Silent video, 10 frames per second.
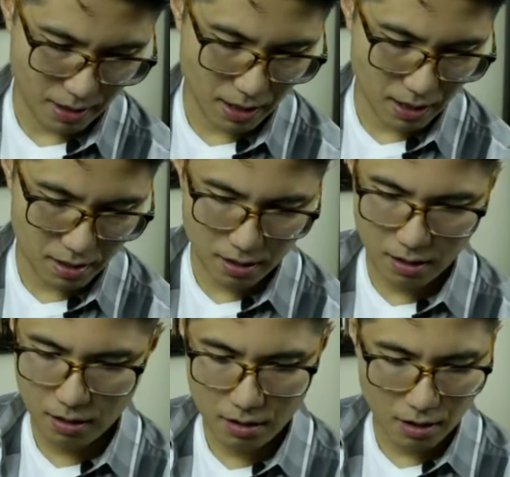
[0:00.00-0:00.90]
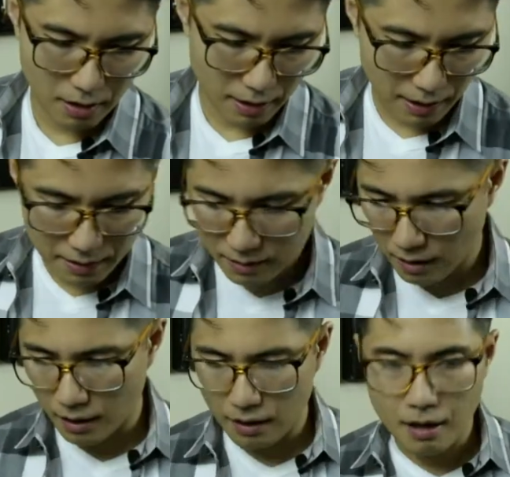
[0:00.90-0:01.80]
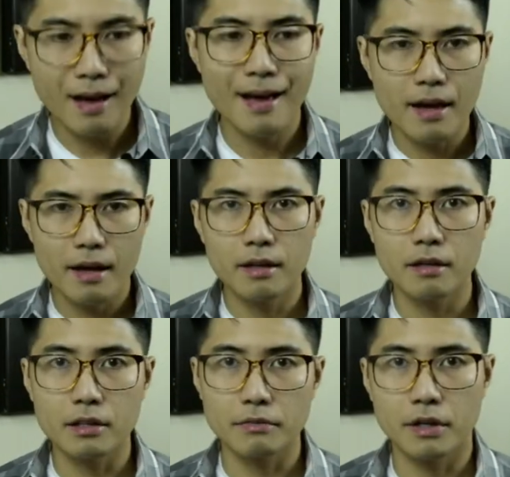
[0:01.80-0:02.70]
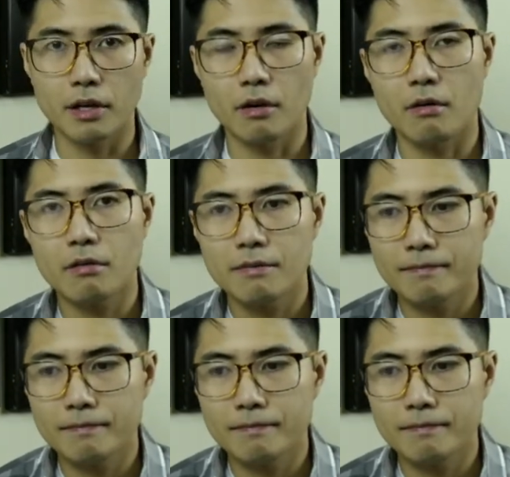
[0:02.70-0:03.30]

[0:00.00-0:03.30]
Anything that I say in this video,